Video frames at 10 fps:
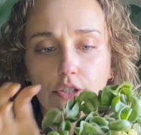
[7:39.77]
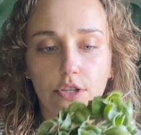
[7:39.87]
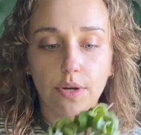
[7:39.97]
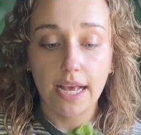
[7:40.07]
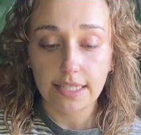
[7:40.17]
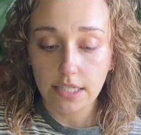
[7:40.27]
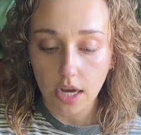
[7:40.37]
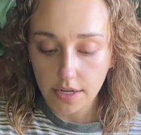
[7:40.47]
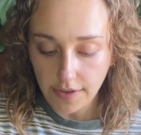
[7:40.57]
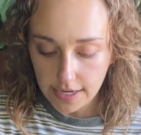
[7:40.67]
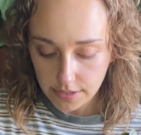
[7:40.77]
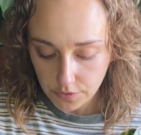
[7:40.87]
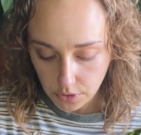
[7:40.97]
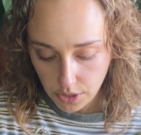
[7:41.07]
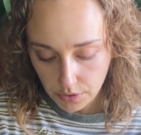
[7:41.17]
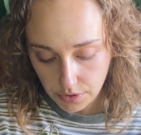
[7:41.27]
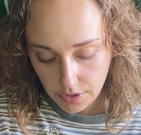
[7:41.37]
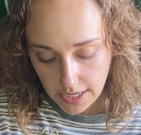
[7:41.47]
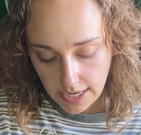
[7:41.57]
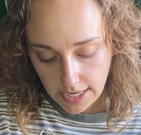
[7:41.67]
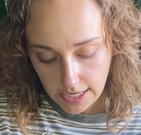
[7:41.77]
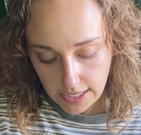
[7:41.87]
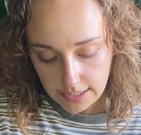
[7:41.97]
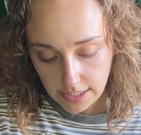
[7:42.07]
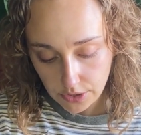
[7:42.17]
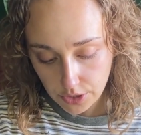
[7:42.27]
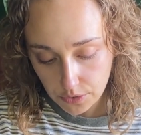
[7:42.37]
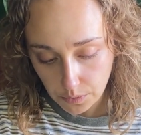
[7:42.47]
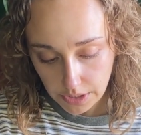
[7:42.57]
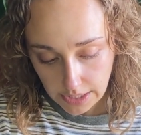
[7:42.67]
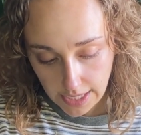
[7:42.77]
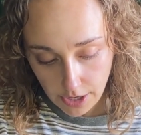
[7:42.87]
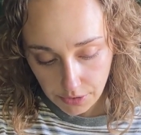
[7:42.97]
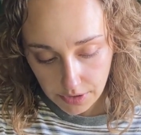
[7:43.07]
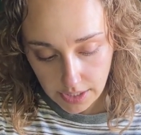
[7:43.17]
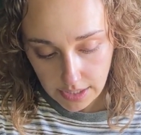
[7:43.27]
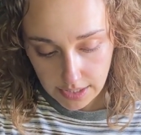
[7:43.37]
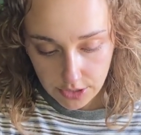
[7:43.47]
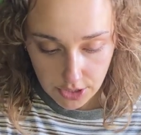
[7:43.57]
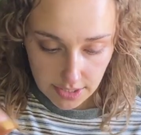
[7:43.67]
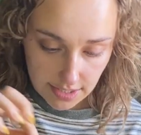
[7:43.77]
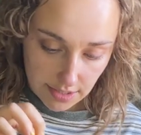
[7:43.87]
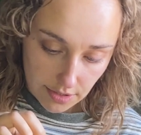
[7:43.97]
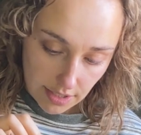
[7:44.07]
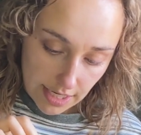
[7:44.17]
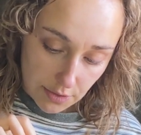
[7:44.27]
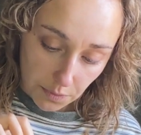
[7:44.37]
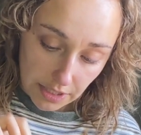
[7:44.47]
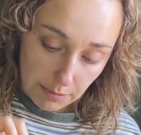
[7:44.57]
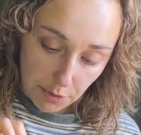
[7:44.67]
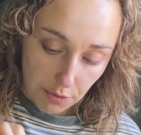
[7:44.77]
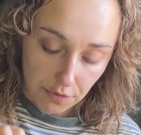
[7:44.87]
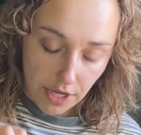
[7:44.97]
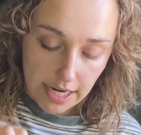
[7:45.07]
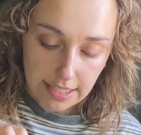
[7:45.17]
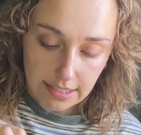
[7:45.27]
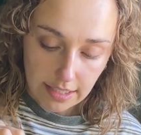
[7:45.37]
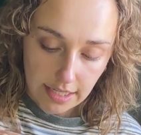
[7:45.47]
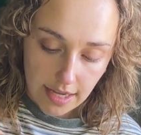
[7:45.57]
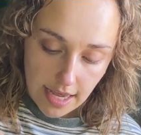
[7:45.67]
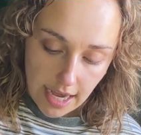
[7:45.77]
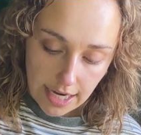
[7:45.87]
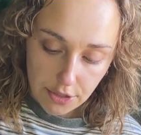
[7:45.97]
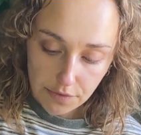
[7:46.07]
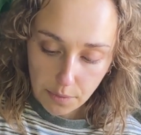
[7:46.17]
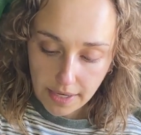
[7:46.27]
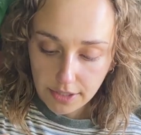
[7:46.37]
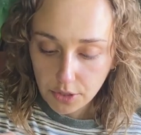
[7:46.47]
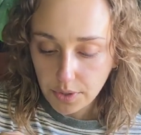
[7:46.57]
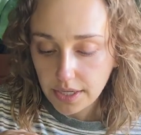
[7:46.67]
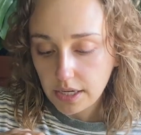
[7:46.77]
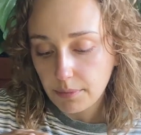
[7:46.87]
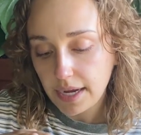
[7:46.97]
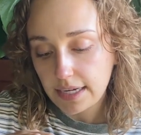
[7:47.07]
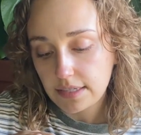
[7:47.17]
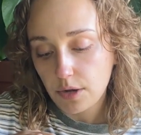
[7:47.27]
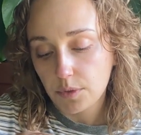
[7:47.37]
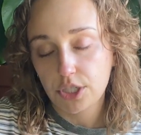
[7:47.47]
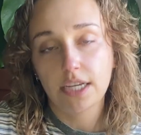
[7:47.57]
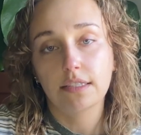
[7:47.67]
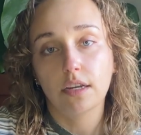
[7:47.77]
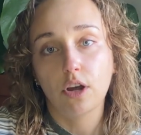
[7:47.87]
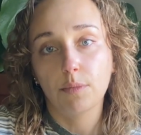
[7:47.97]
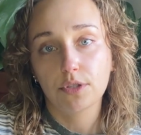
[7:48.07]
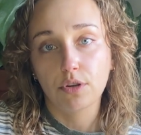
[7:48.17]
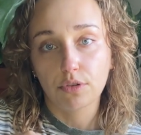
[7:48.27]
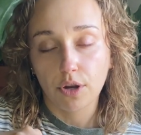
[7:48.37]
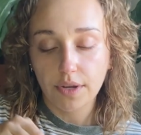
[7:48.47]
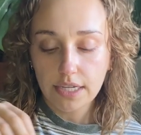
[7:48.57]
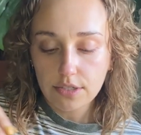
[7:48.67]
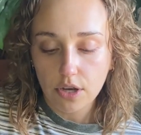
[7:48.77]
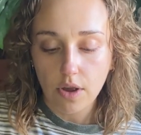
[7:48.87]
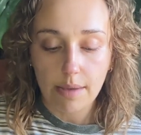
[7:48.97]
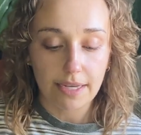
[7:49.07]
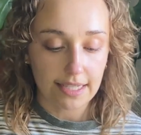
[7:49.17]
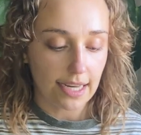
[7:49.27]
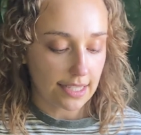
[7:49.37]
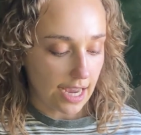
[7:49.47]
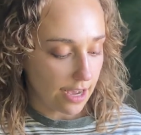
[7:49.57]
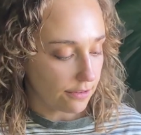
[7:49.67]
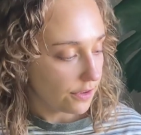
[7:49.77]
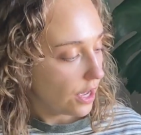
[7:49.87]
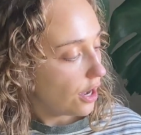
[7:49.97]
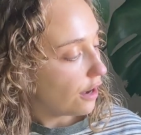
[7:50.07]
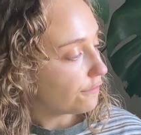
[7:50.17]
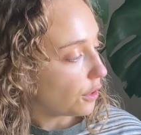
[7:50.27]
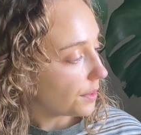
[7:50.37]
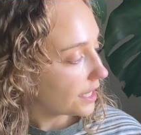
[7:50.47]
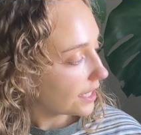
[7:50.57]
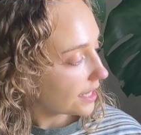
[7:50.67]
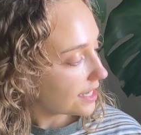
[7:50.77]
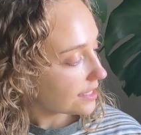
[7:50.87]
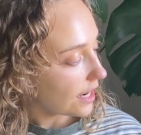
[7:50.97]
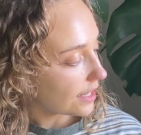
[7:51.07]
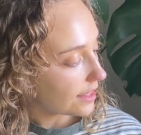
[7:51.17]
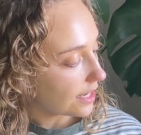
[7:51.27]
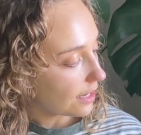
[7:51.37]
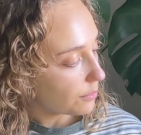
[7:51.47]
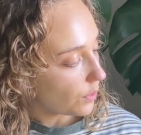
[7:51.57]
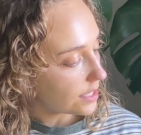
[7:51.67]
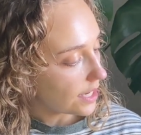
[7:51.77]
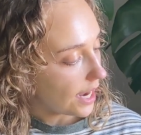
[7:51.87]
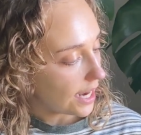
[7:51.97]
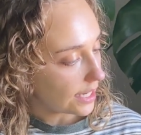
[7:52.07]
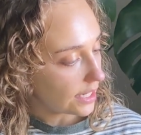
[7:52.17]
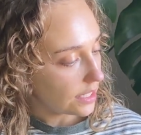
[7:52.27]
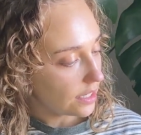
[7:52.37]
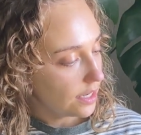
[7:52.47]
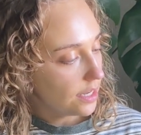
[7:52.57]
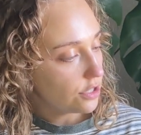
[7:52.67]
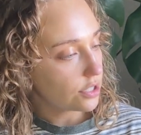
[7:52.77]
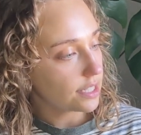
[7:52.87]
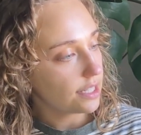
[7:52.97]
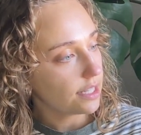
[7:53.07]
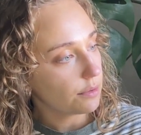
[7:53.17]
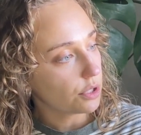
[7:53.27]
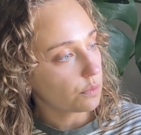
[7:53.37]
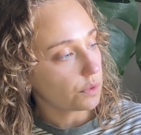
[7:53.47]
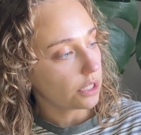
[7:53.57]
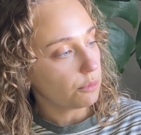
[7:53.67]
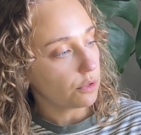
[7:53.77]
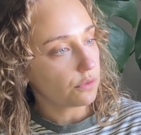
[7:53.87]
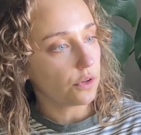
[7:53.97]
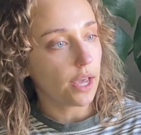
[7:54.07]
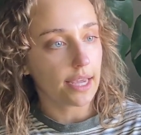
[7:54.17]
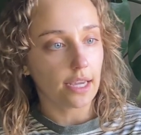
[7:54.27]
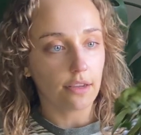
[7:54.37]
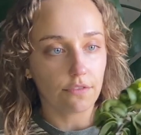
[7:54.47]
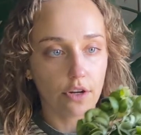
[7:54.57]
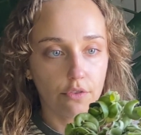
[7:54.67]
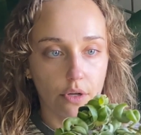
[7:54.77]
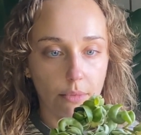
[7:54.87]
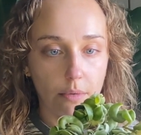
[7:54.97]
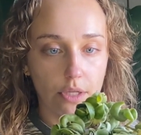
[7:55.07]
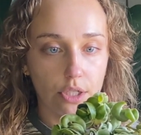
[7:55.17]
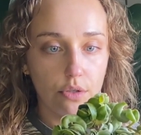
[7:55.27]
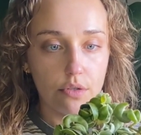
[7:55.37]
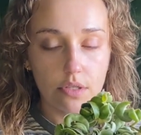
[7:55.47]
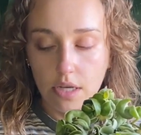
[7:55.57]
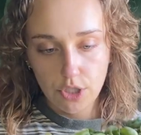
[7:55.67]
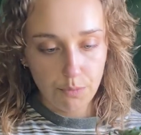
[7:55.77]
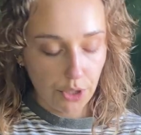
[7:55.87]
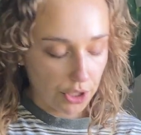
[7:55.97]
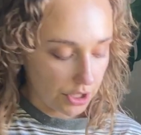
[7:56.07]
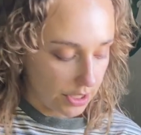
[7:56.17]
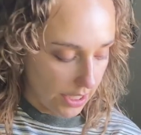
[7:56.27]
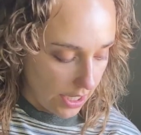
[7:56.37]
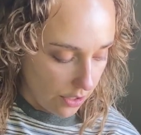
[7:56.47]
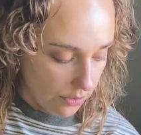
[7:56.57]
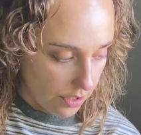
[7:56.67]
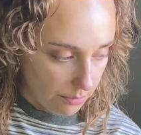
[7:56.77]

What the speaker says: So it has a ton of active growth and it looks really healthy and just, it's really beautiful, honestly. I do have a regular Hoya compacta, which has done almost no growing, so I'm excited to have a full one like this. I think I'm going to hang it, just because I think it would look really beautiful hanging in front of one of my windows. I'll just put her down.